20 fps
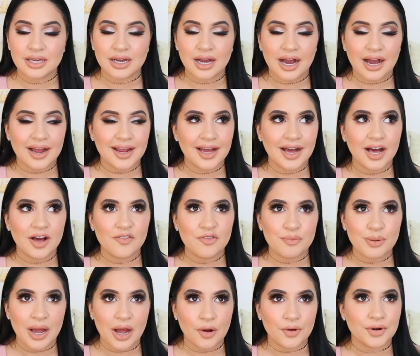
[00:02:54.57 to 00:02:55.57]
I
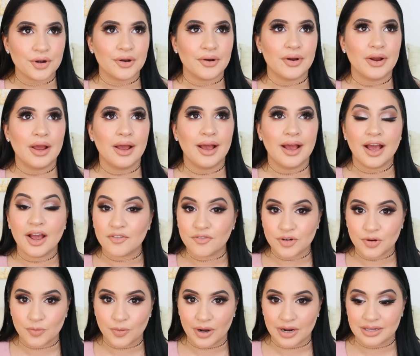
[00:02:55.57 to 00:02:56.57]
have powder
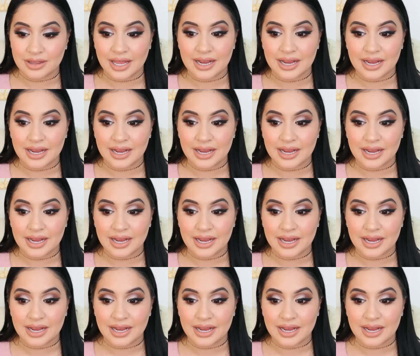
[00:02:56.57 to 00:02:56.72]
everywhere.